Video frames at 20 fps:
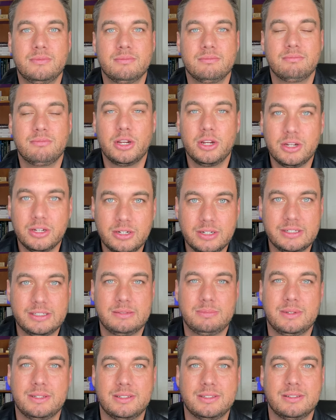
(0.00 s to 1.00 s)
Merry
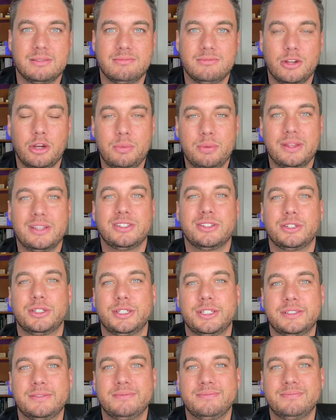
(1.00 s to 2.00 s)
Christmas. Hope things are
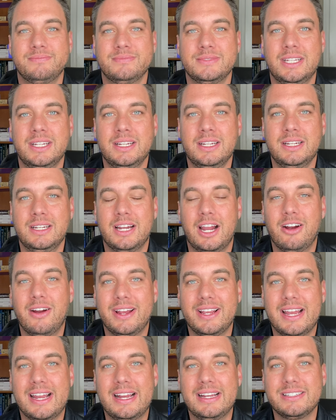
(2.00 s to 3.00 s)
good. All
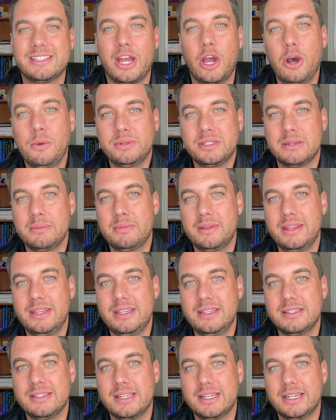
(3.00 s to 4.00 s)
right, guys, I hope some of
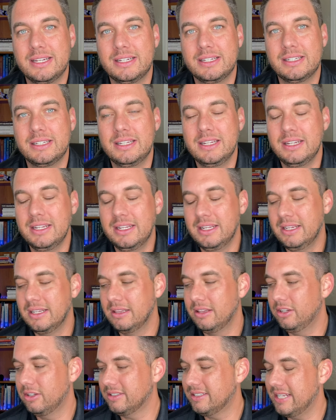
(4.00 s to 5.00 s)
these uh,
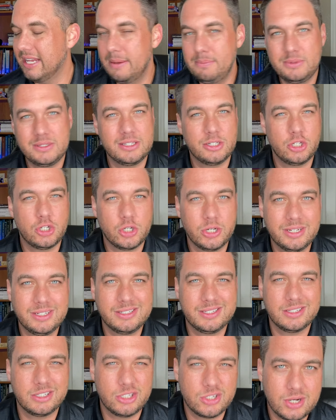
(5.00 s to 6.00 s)
little tips and
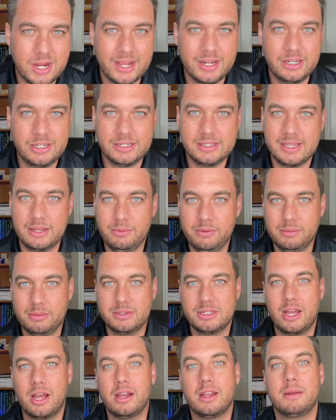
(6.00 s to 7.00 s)
tricks and strategies that we've been
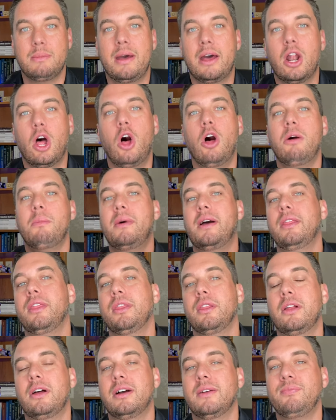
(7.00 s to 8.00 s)
talking about all month
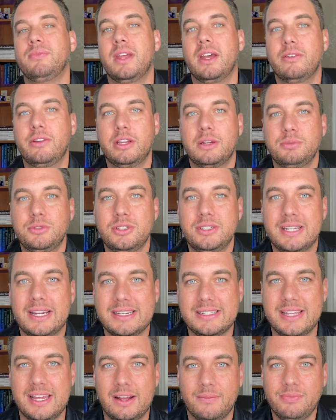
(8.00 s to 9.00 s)
long have helped you
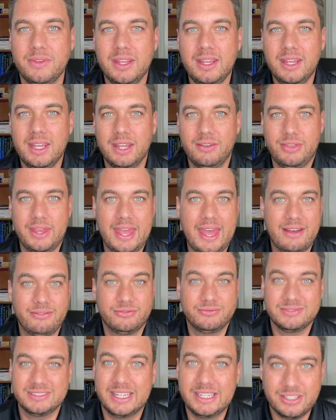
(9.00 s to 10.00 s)
guys out. If they
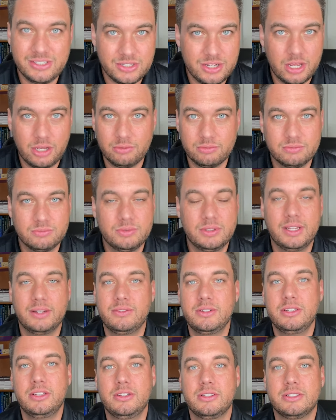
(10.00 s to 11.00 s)
have, let us know. We'd love
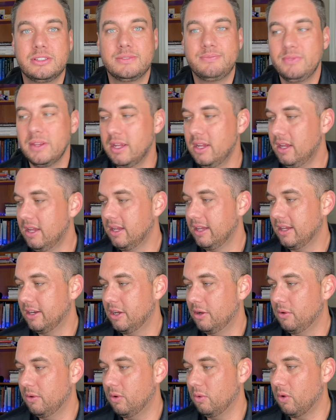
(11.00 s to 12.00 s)
to do this you
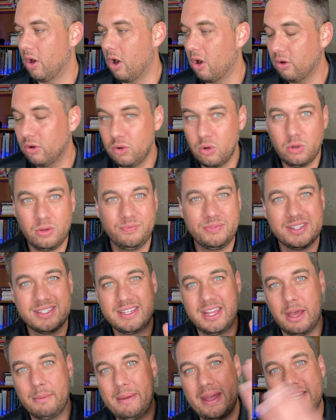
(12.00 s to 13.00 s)
know, our goal is
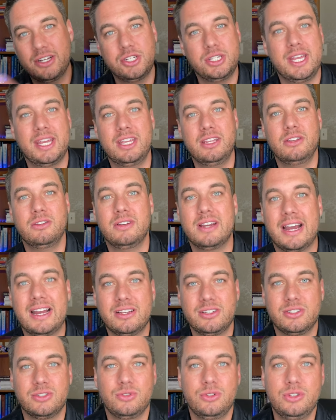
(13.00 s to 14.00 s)
to help educate you
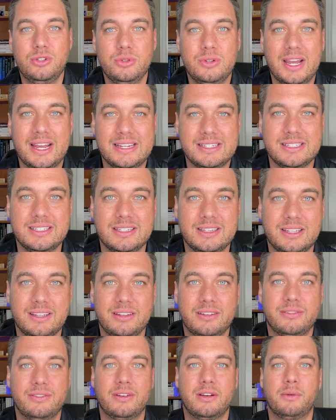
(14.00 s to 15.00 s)
guys so you guys can
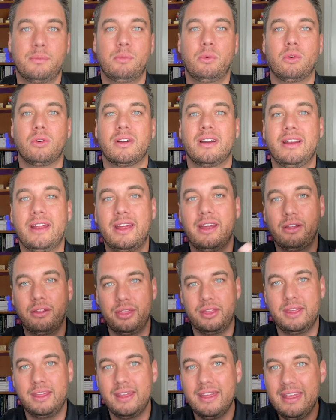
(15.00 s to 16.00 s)
live a more
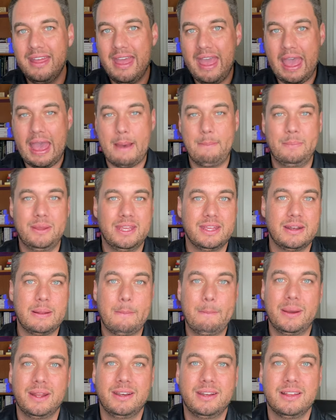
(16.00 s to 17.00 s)
healthy, happy, and
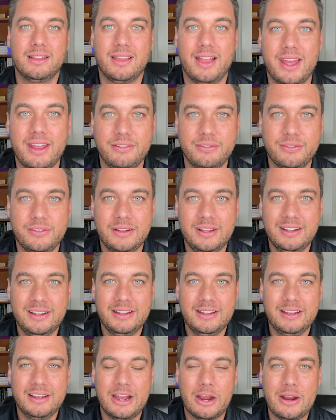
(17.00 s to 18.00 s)
abundant life.
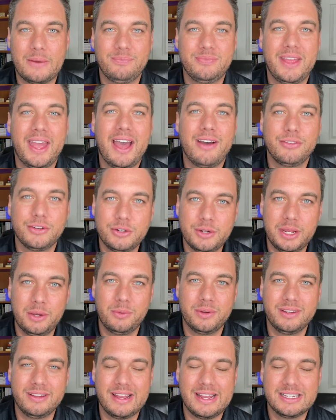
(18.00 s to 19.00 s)
All right, have a great
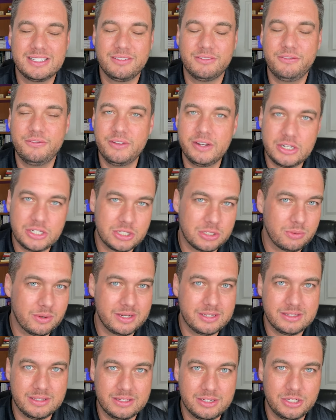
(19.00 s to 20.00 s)
one, guys. Finish the
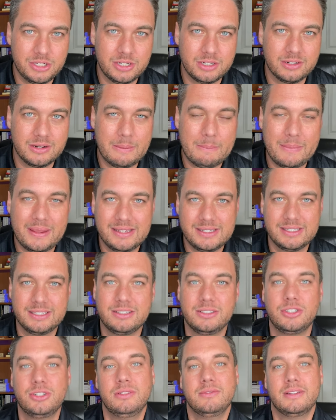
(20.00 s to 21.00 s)
rest of this year
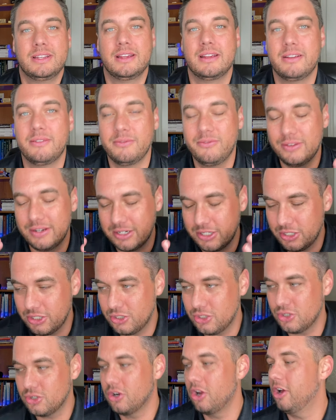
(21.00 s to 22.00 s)
amazing, finish it
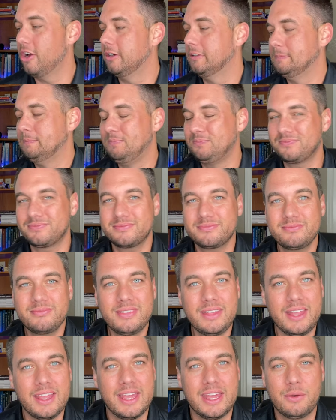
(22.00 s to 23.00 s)
strong,
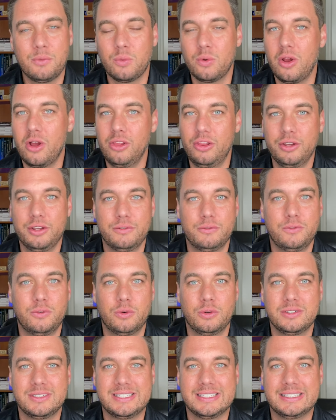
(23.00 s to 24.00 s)
and we're all looking
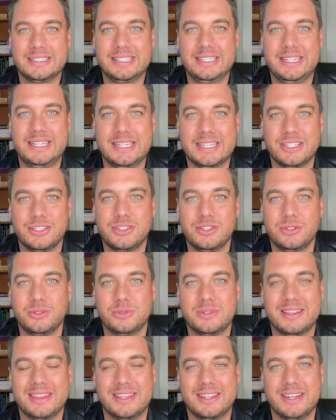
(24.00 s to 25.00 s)
forward to leaning
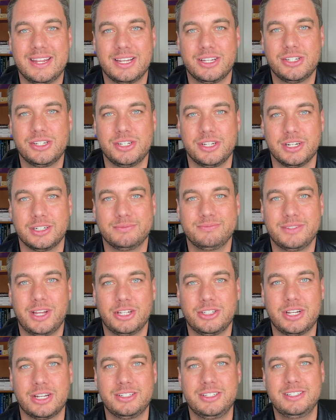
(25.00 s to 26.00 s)
into the next year.
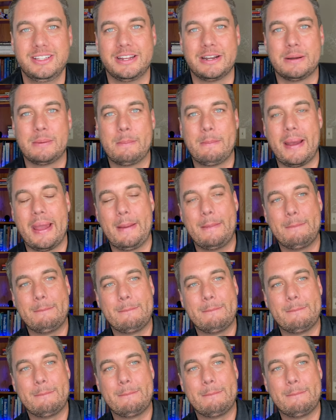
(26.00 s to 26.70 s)
I'll talk to you later. Bye.